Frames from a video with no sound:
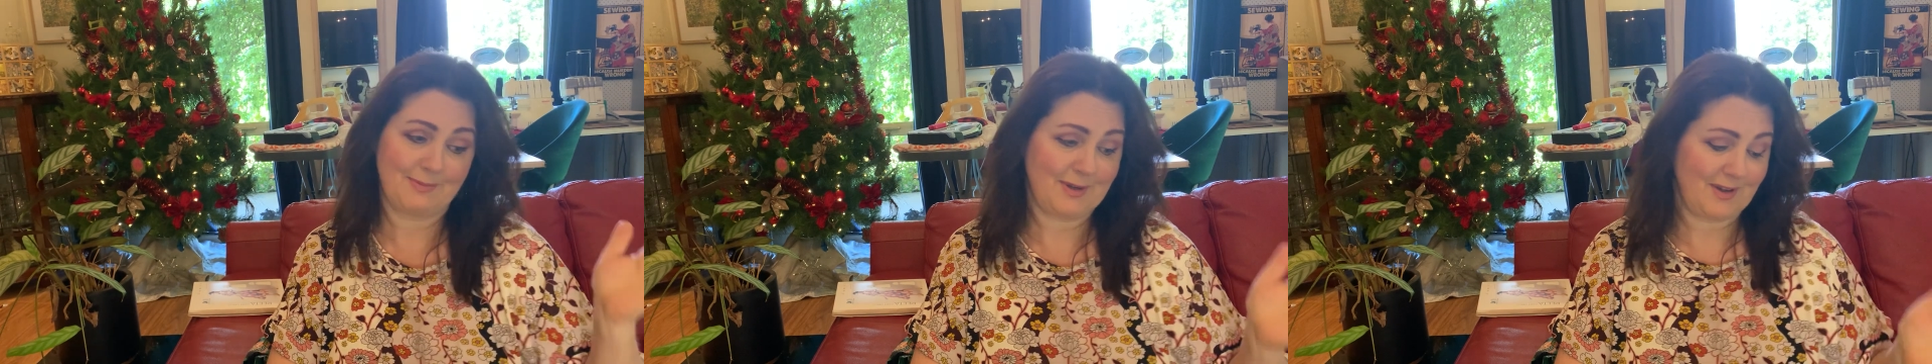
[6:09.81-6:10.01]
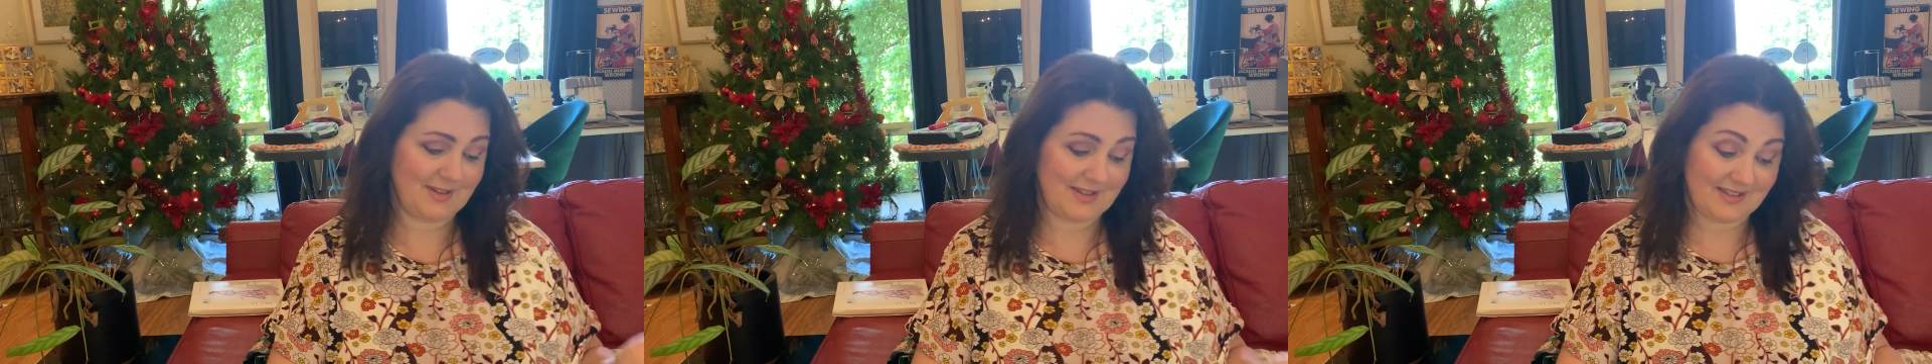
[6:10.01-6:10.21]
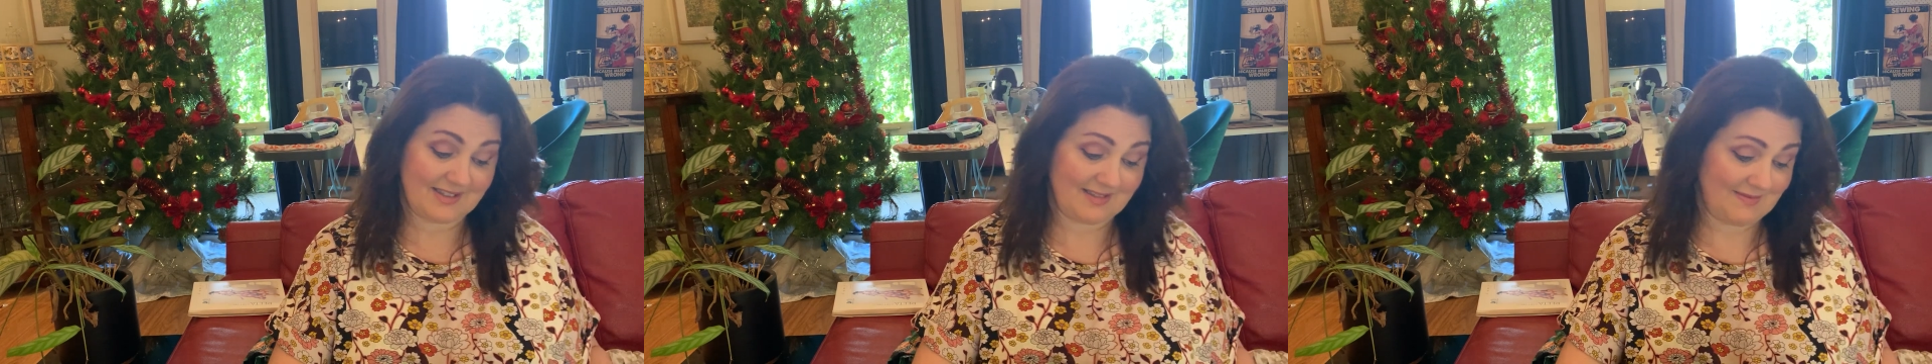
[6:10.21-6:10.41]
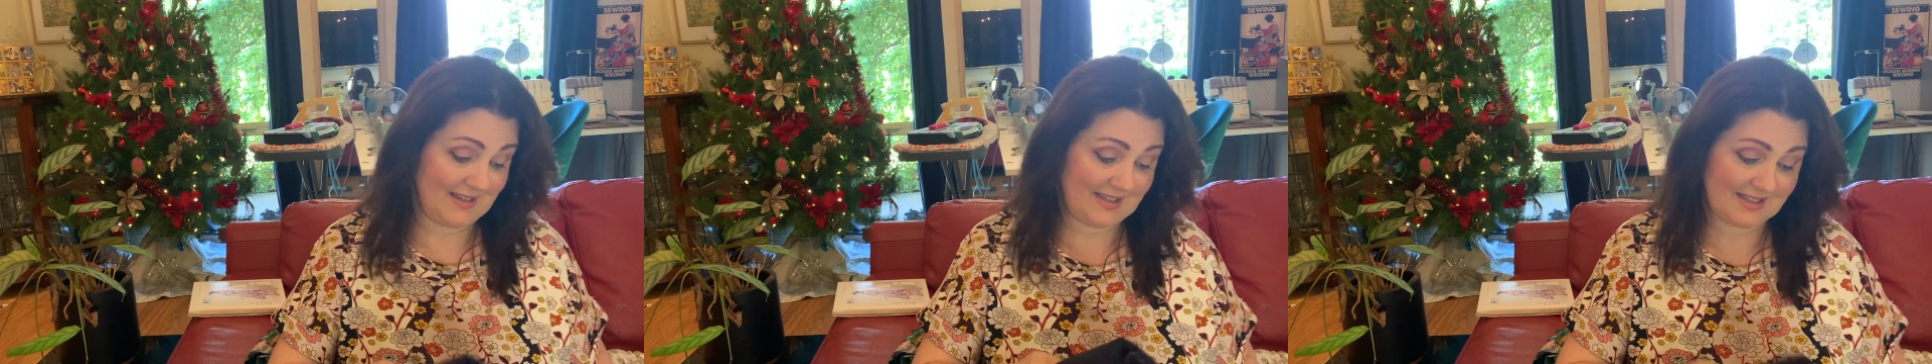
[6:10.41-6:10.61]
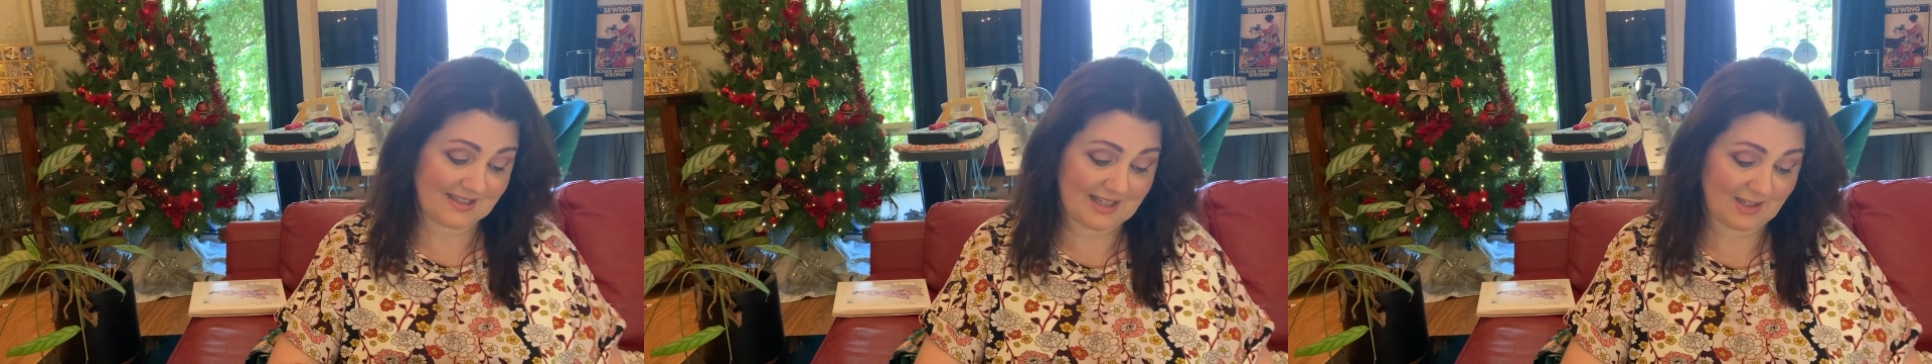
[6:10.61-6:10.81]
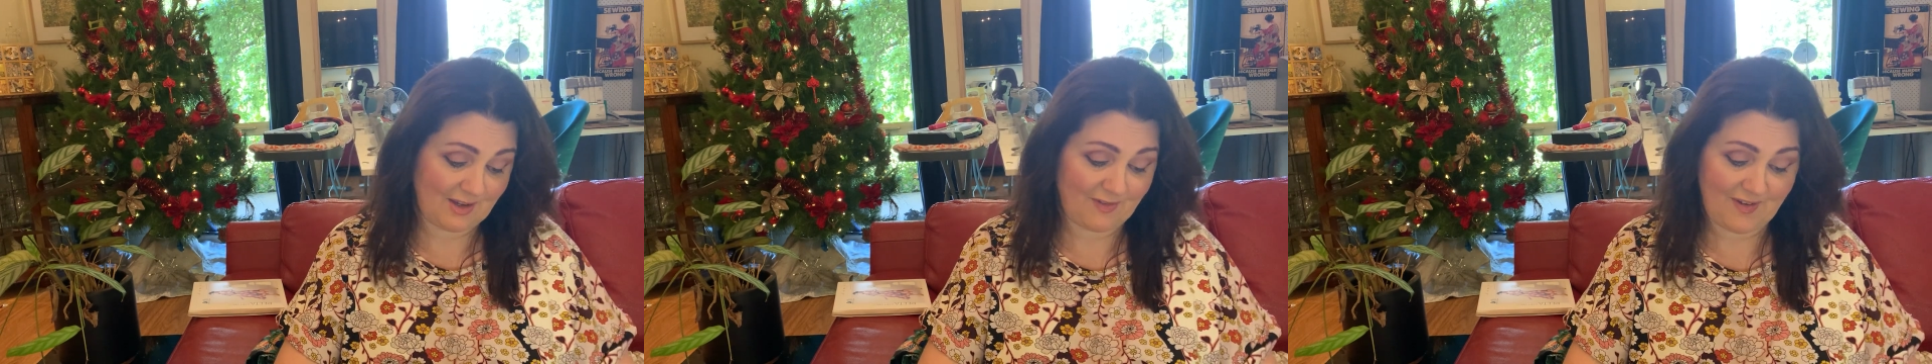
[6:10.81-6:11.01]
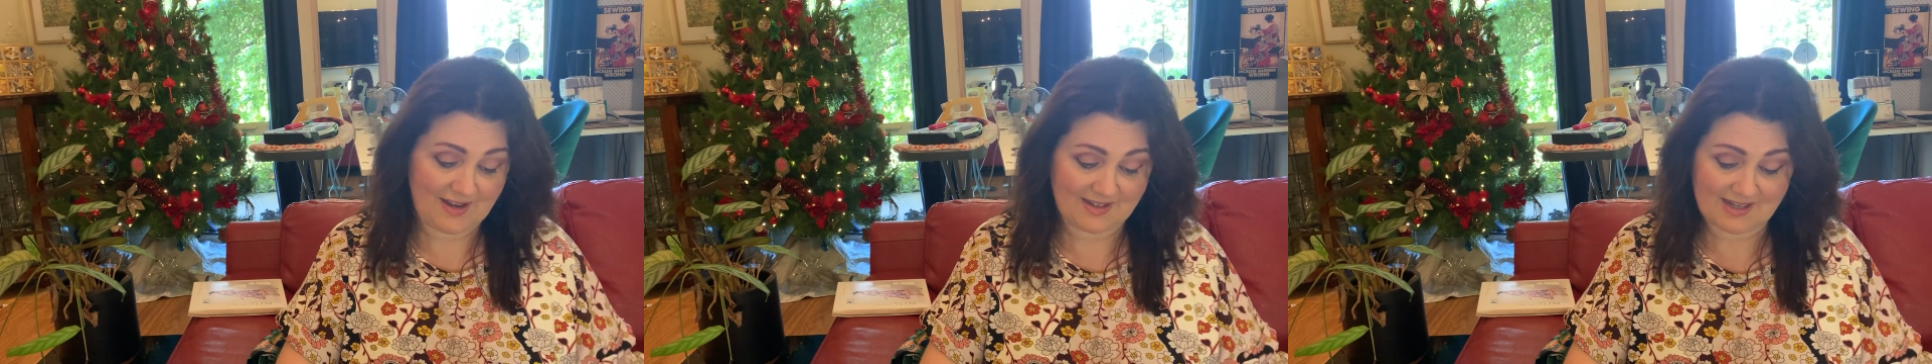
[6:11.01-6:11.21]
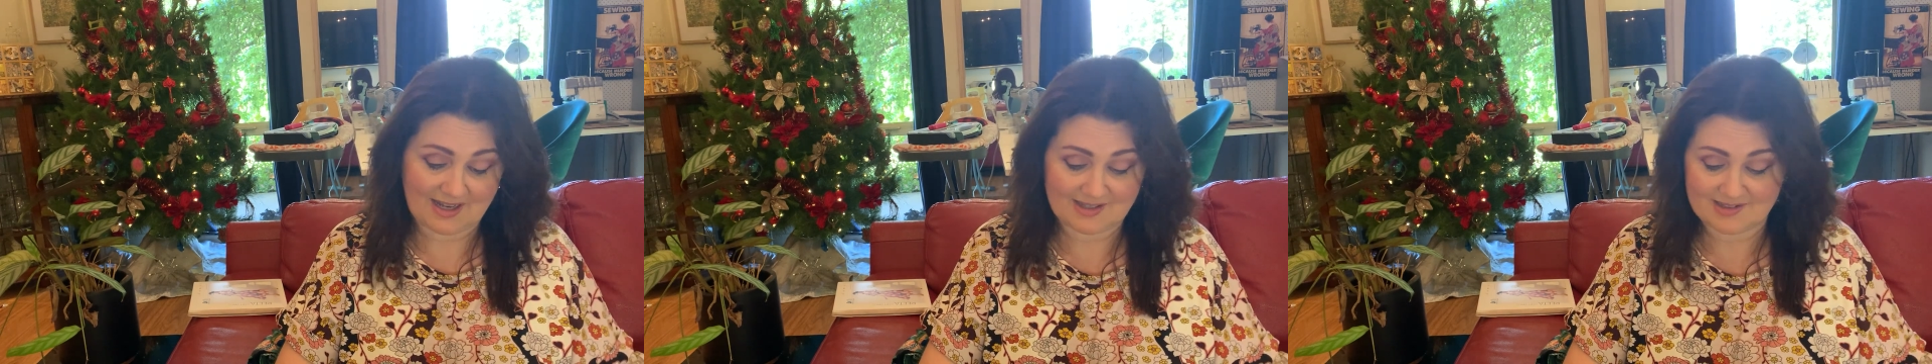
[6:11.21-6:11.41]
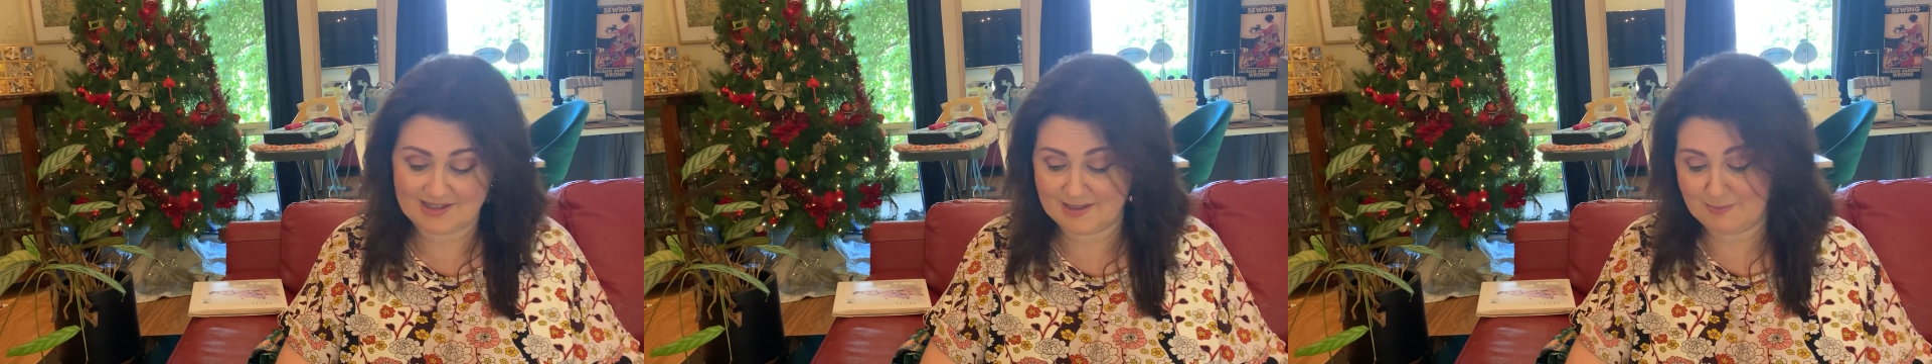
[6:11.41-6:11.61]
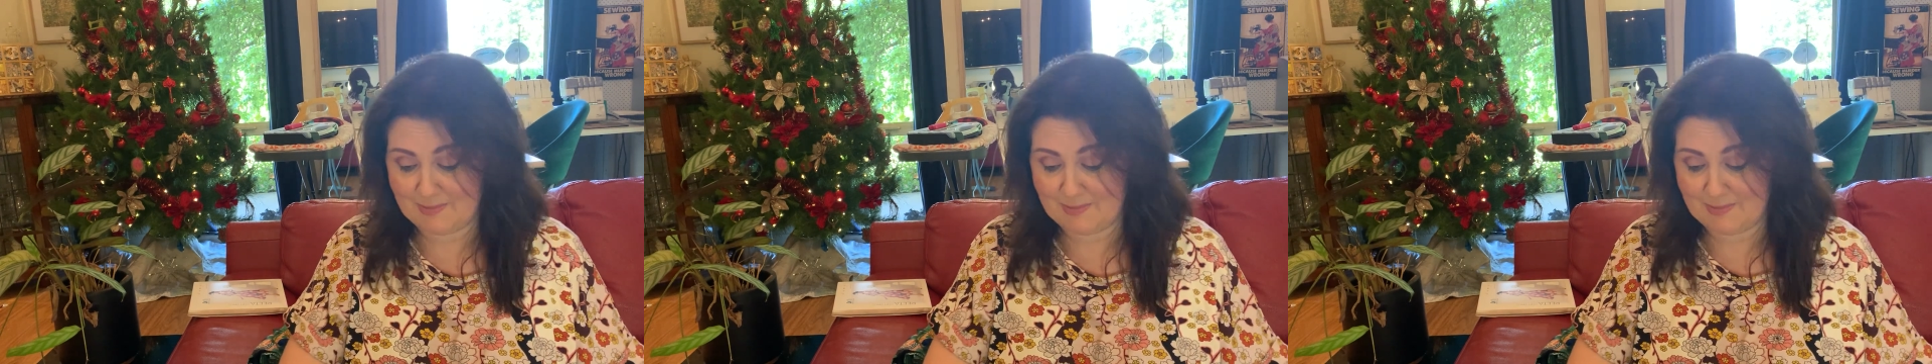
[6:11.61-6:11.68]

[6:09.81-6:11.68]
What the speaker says: because it's such a fantastic